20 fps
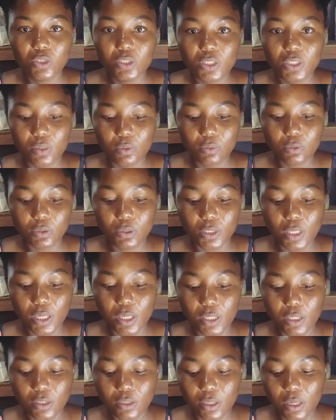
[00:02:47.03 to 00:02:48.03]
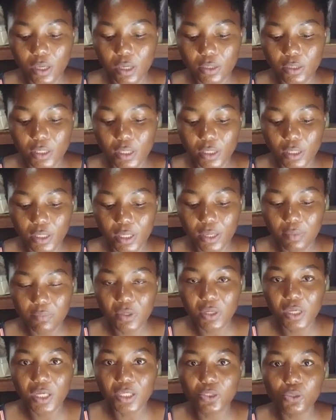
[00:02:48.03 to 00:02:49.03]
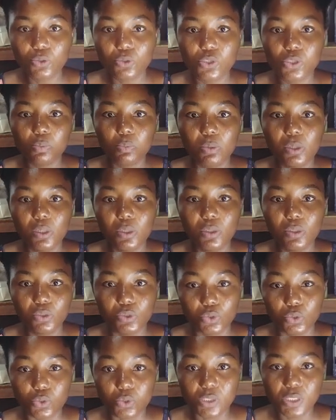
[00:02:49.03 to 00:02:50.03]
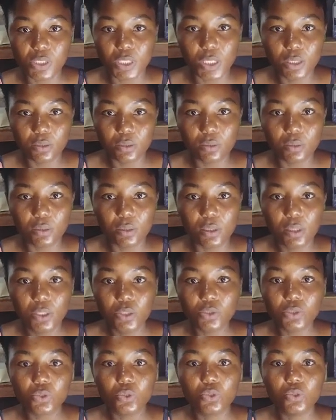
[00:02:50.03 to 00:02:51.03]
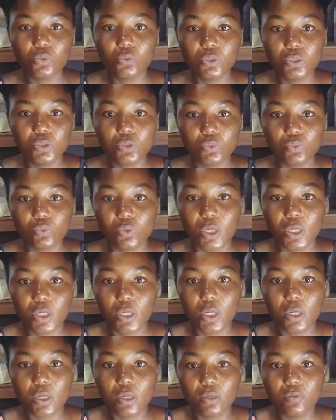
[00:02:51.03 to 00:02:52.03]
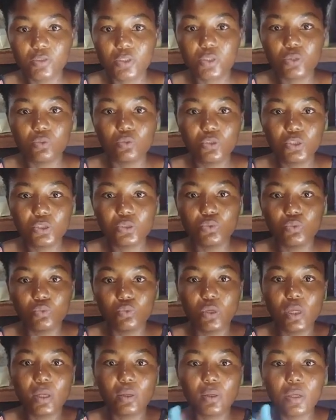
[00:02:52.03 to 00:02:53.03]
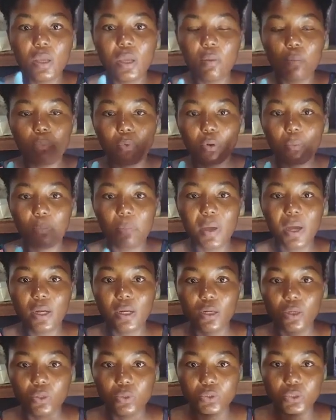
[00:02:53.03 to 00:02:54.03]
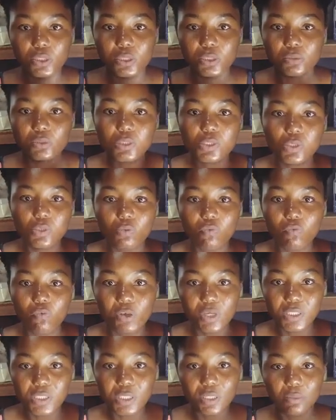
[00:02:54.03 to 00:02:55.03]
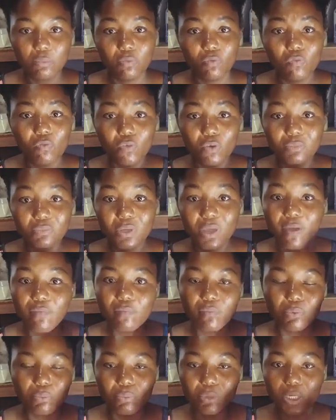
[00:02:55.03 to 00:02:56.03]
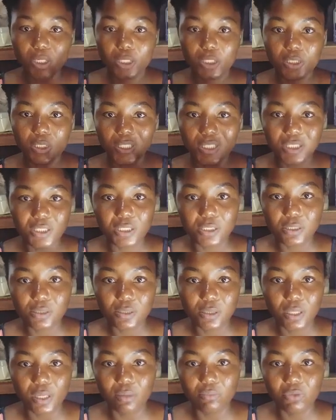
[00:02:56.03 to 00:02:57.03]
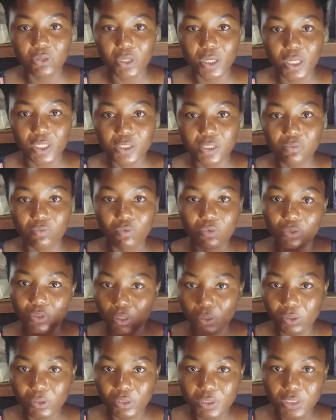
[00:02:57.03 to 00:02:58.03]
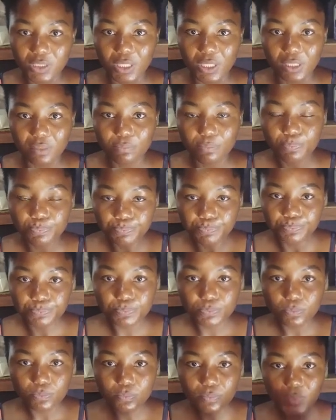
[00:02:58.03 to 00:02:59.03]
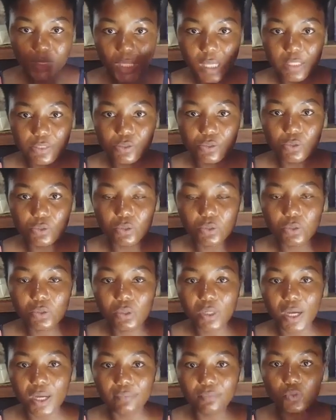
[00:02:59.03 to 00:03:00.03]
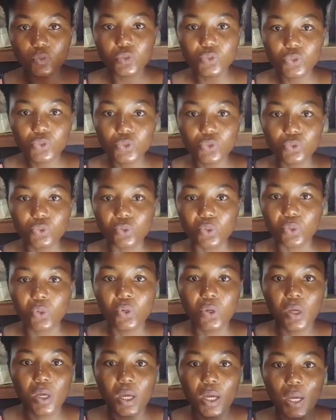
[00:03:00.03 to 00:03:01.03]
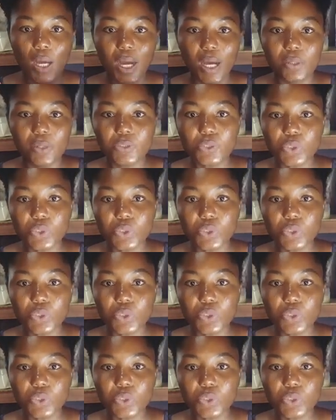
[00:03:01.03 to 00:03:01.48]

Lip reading: the chemical to spill on your skin. So you want to wear gloves, you want to wear proper clothing. So for example, for me, I've been making these chemicals for a long time, so I'm used to how